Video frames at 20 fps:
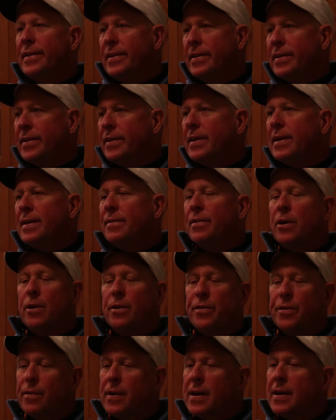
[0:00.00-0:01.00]
I have
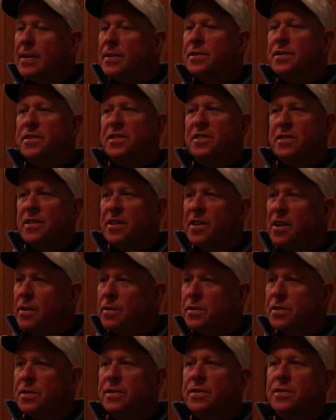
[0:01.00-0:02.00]
arthritis,
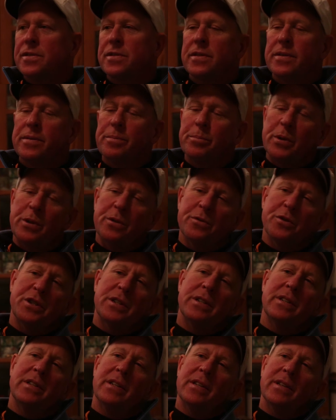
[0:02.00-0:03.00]
stenosis, a
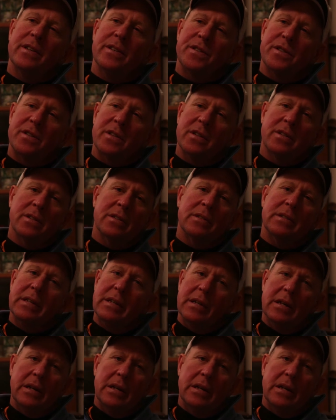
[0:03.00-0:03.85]
bulging disc, and